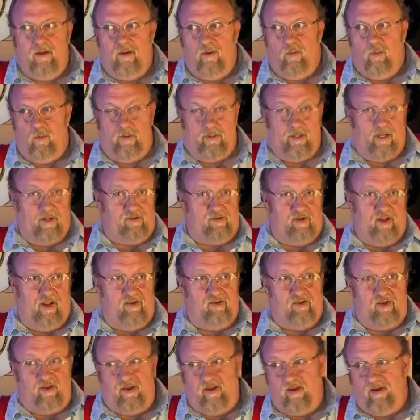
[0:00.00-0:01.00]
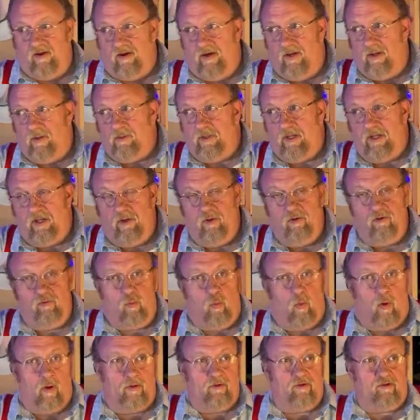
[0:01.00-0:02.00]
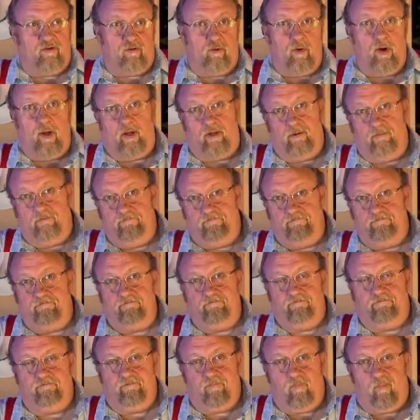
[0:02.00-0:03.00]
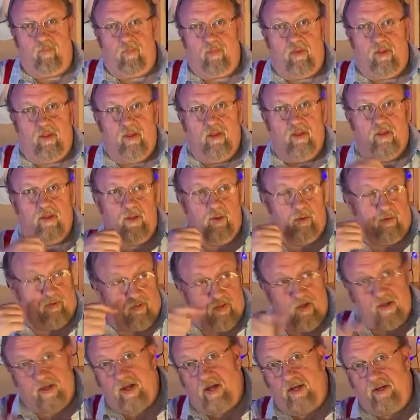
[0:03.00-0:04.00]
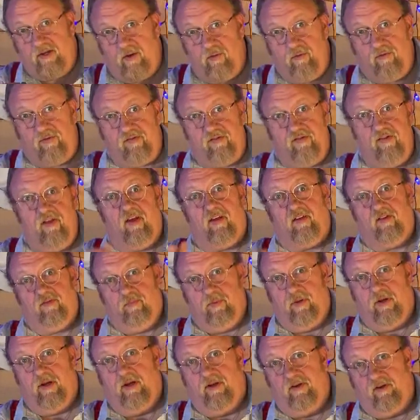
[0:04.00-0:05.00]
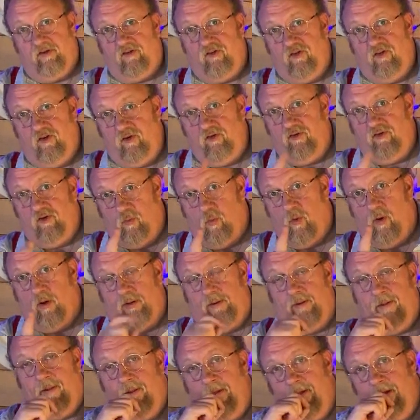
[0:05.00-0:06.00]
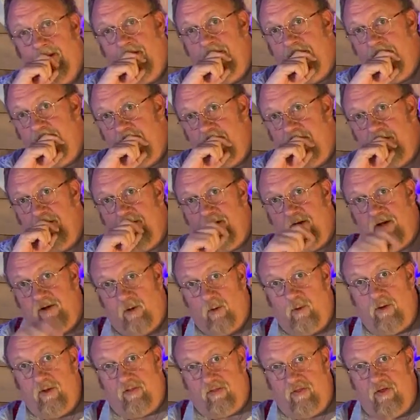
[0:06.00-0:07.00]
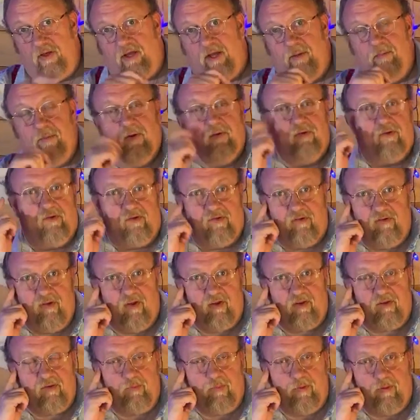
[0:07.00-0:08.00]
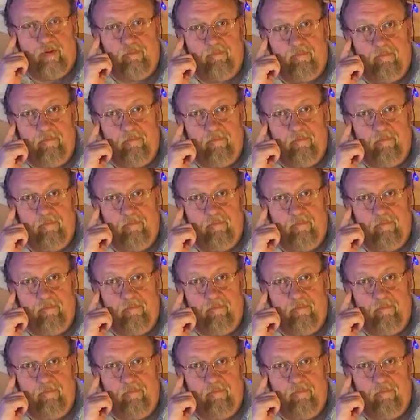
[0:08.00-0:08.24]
Well, that's easy. I only use one string. You'd think I'd use six, but I just use the one. I know you think I'm using six, but...